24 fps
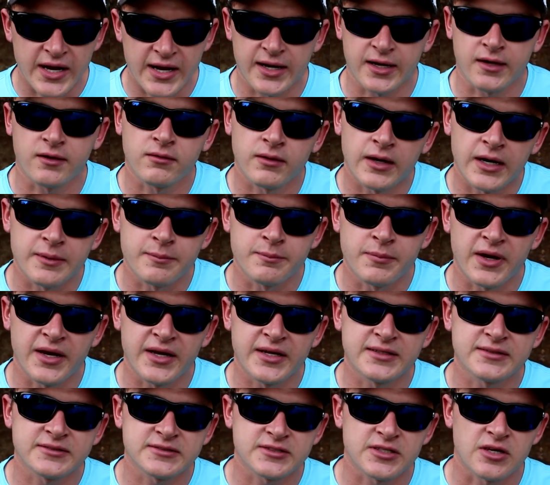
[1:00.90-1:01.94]
kind of
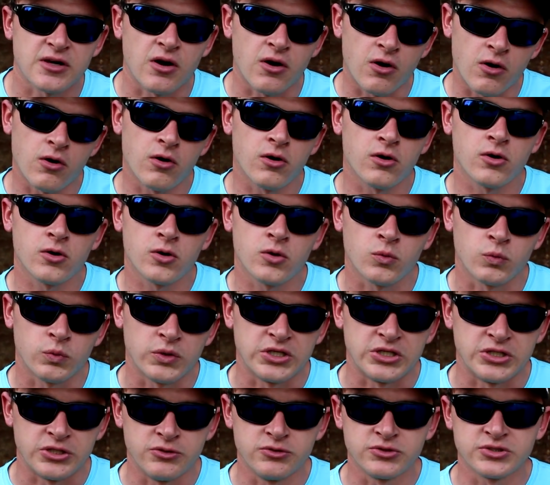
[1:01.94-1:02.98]
crankbaits are
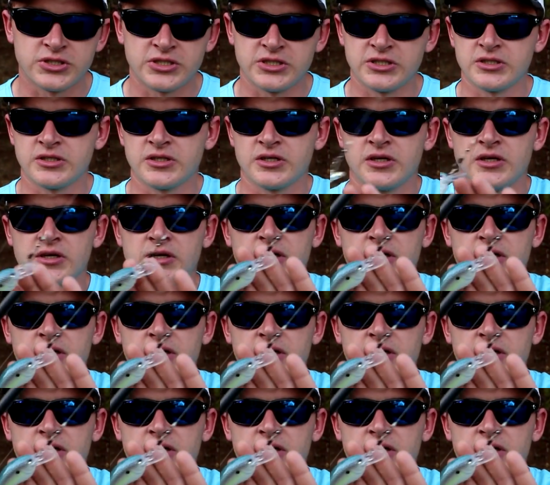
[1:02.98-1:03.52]
we using?